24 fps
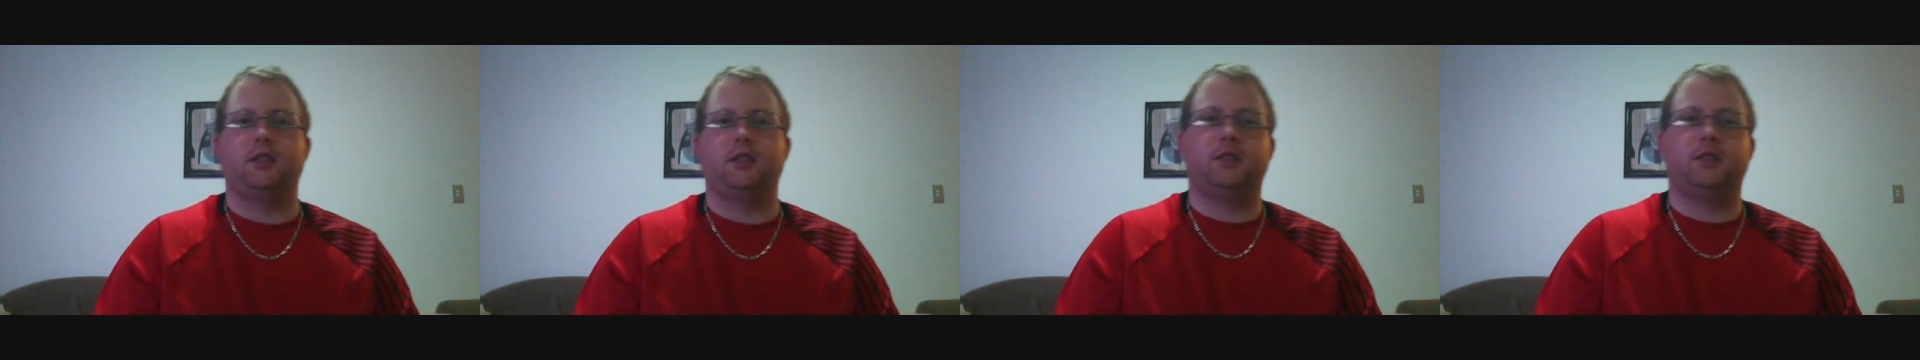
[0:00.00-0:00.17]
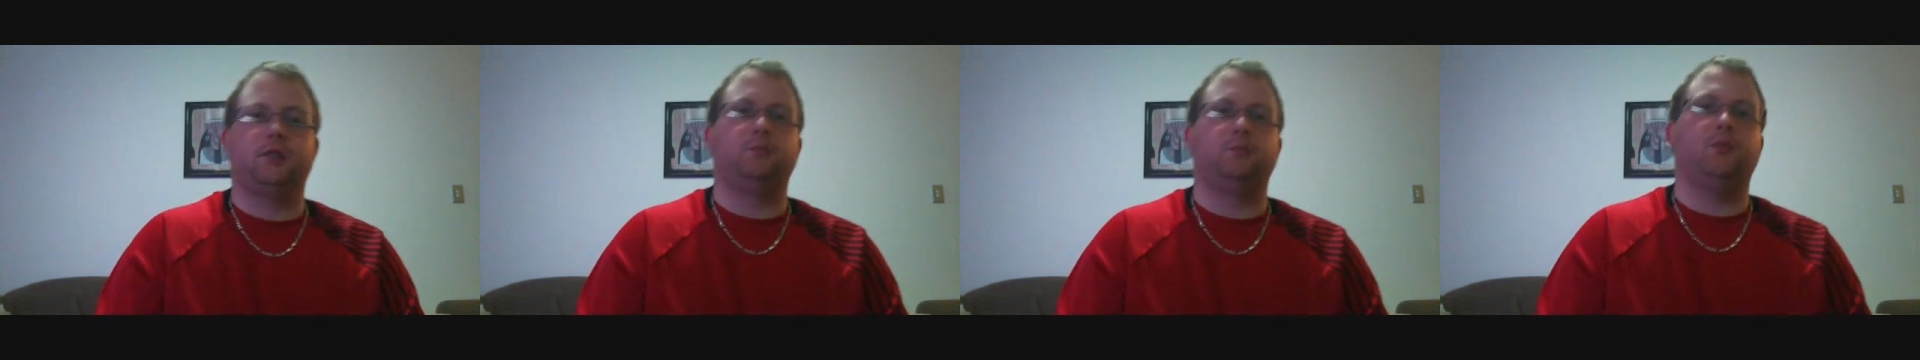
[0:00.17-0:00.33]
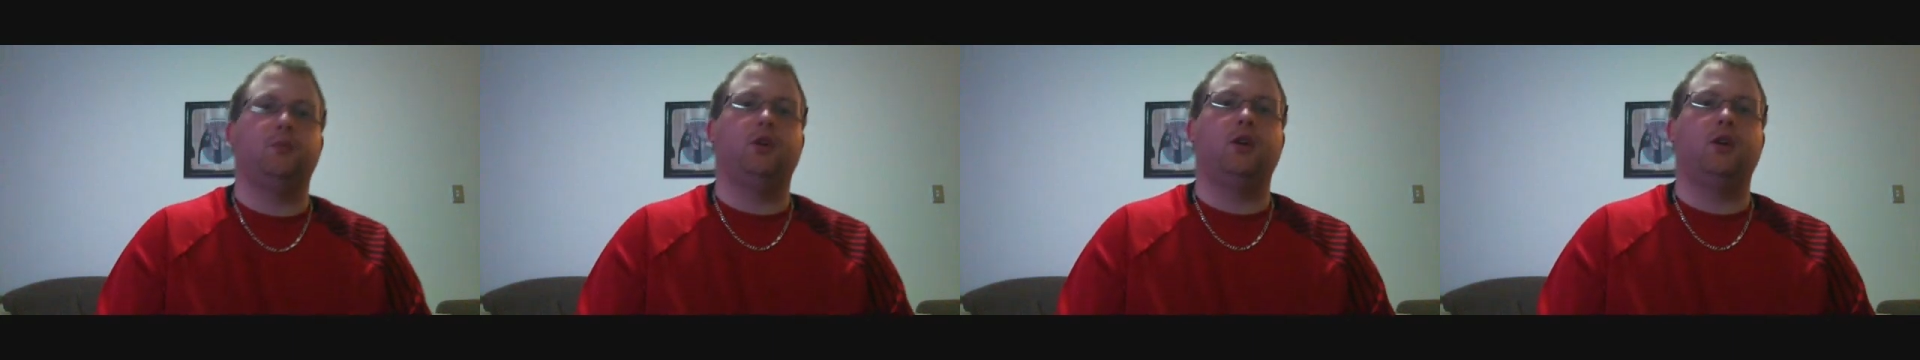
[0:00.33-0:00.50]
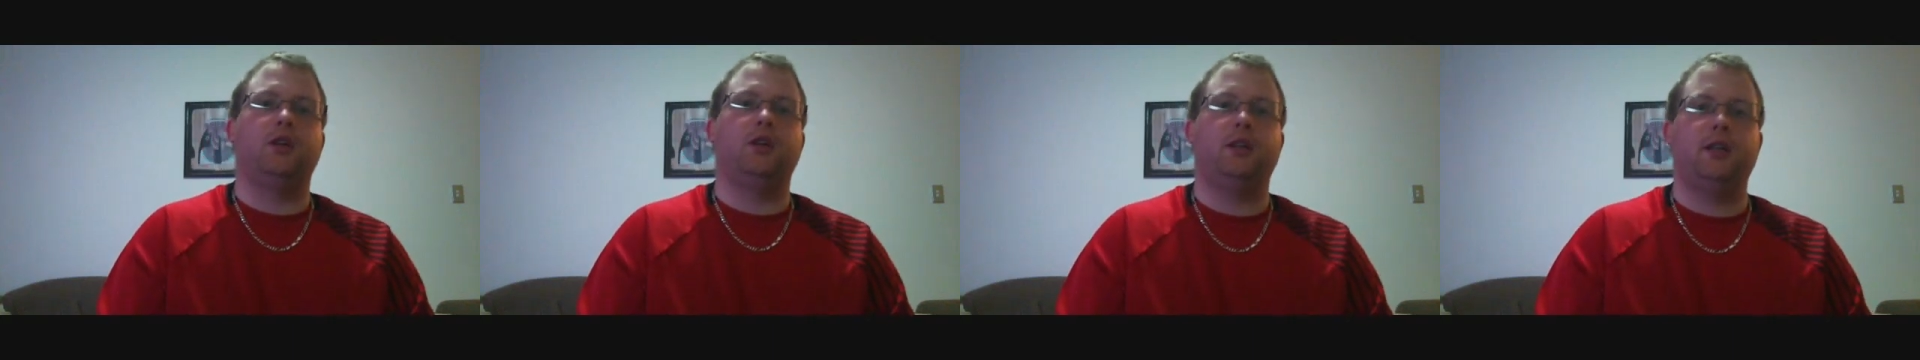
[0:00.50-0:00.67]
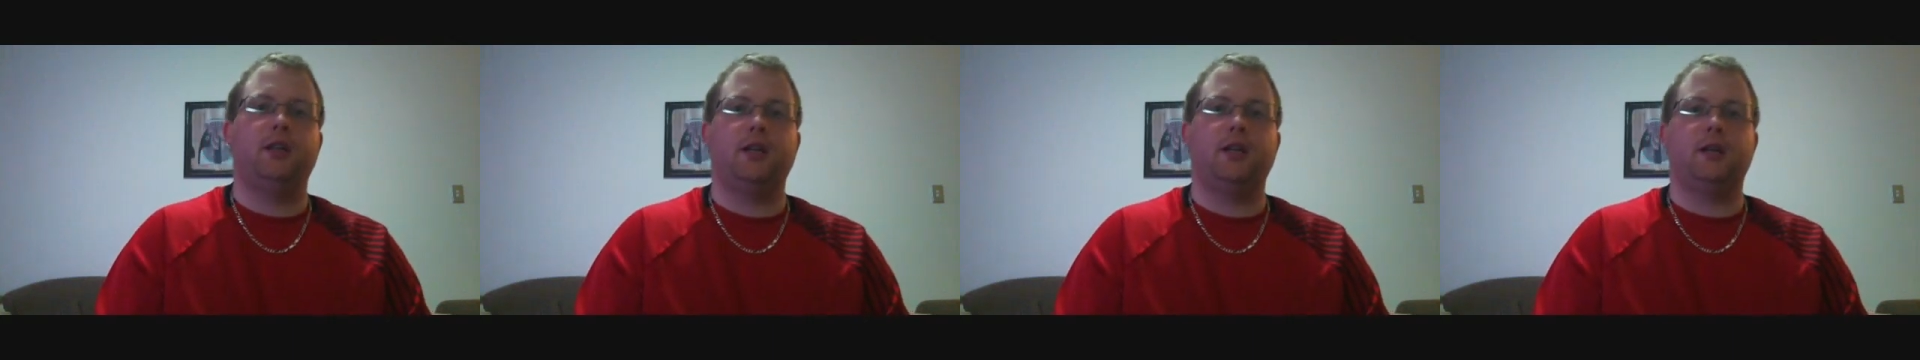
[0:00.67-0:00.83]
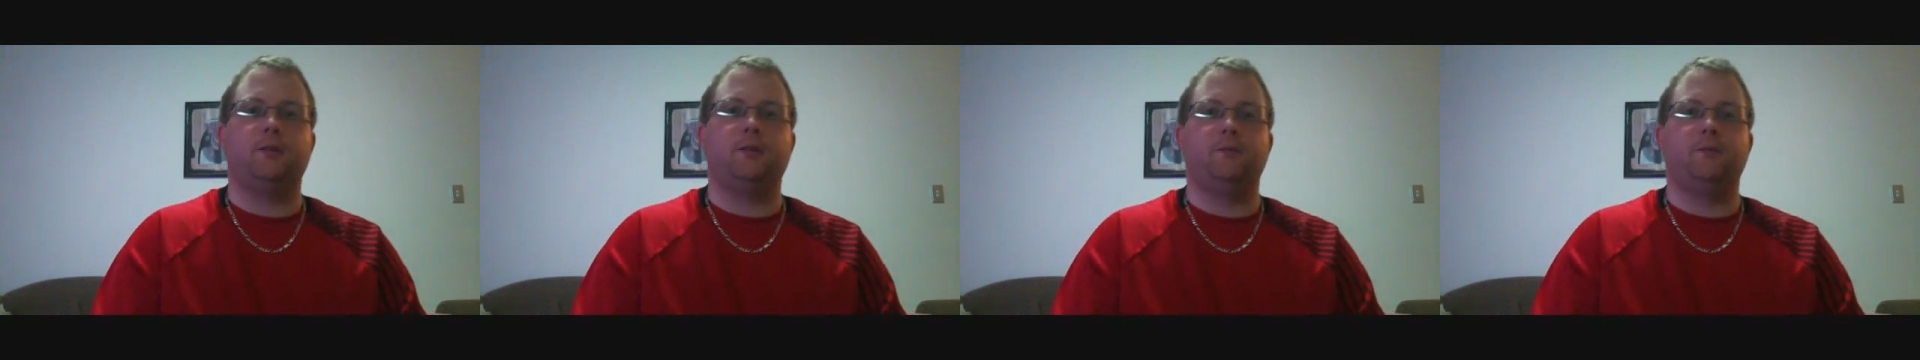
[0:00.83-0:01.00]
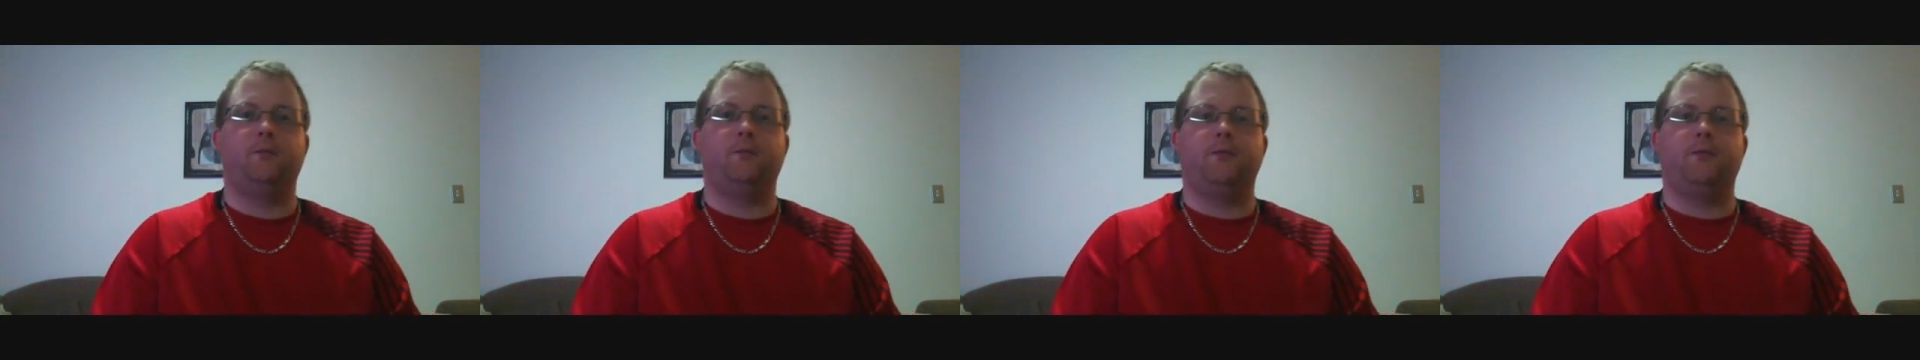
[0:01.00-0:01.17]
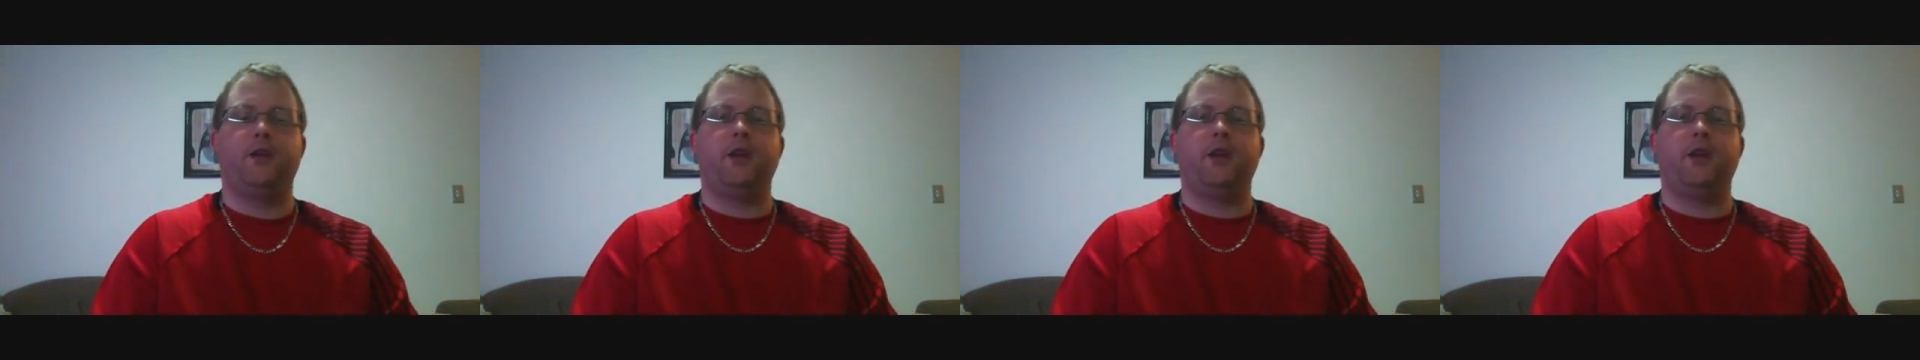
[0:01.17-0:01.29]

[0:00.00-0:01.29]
that's my um,